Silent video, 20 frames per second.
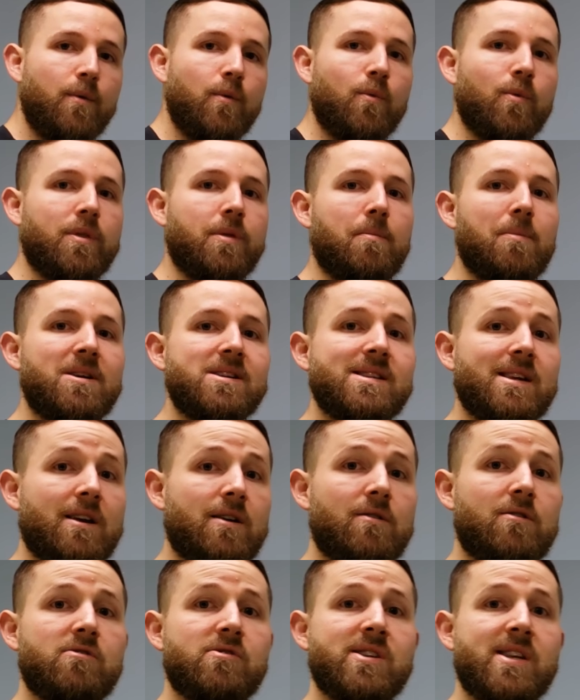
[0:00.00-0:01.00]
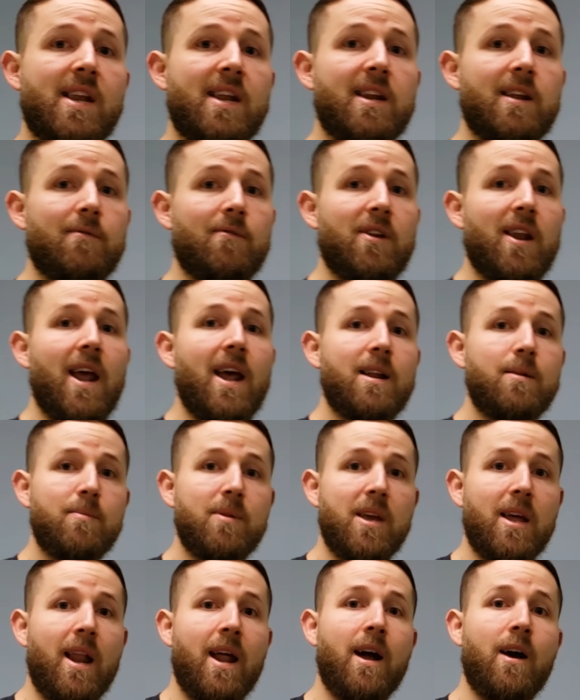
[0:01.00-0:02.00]
With a basic understanding of
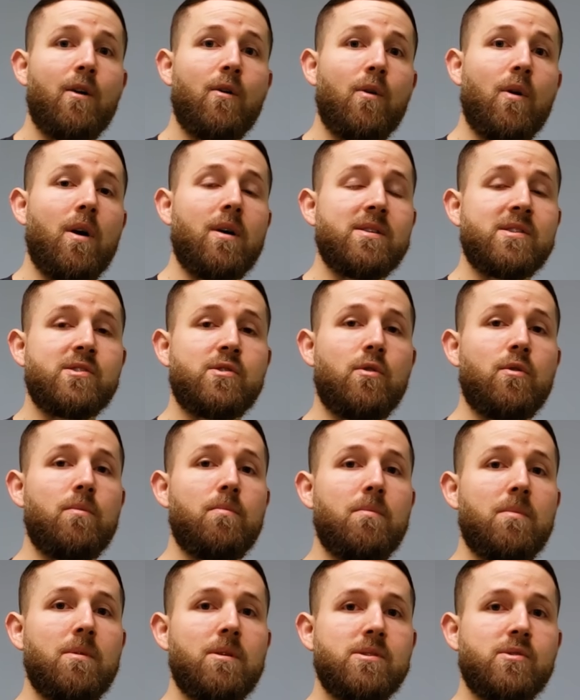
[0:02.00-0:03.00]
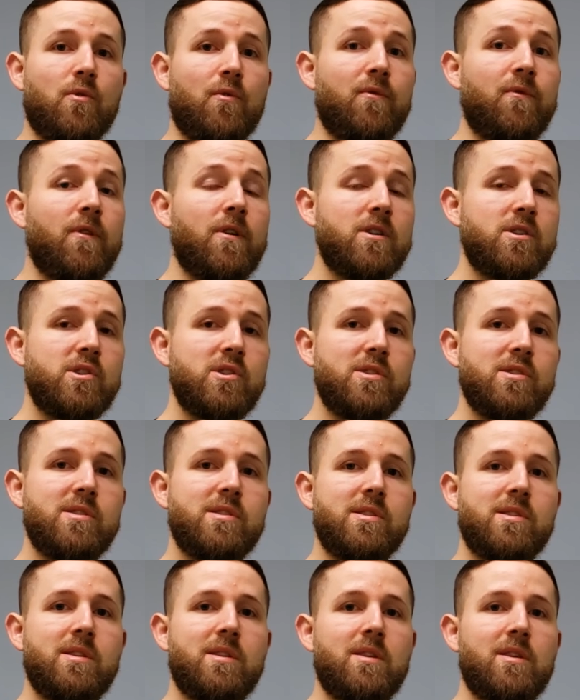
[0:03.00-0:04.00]
anatomy and how a certain muscle
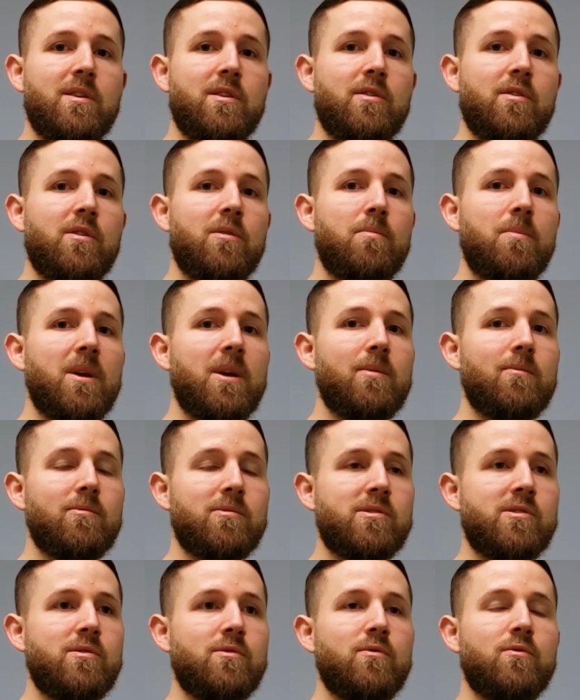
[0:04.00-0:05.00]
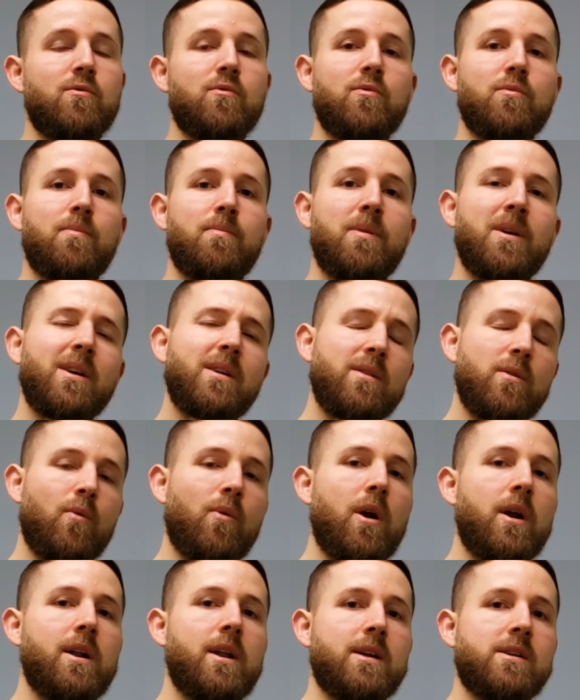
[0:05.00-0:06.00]
functions, you're going to be able to pick the
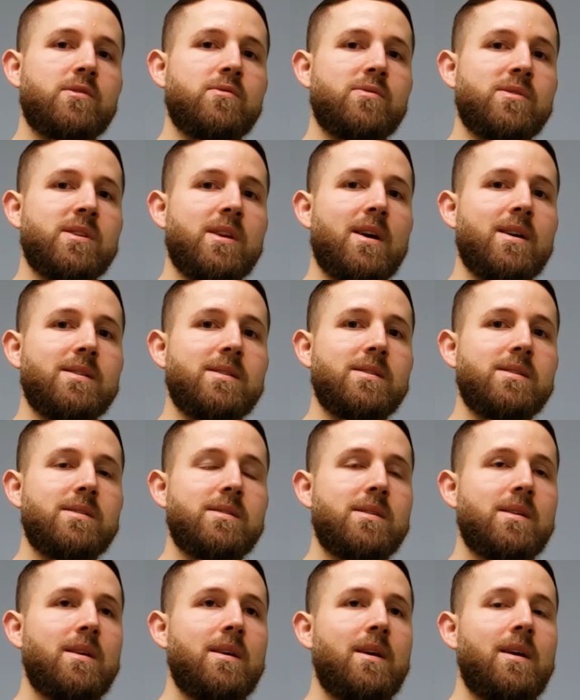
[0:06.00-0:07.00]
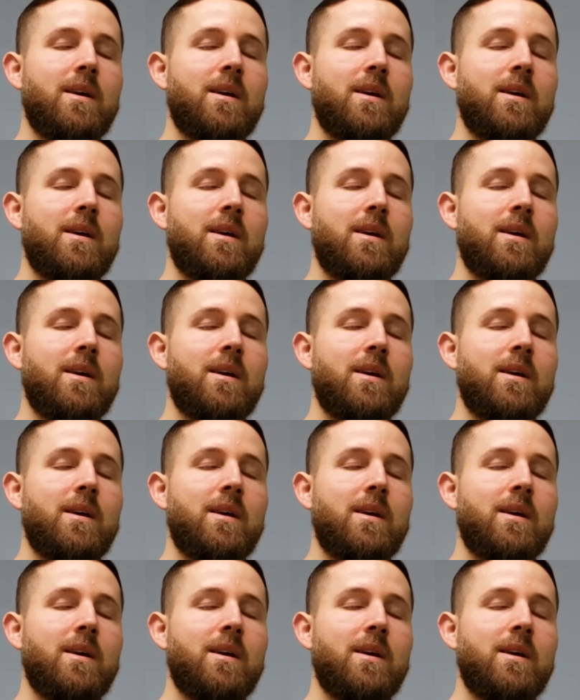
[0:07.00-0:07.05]
right exercises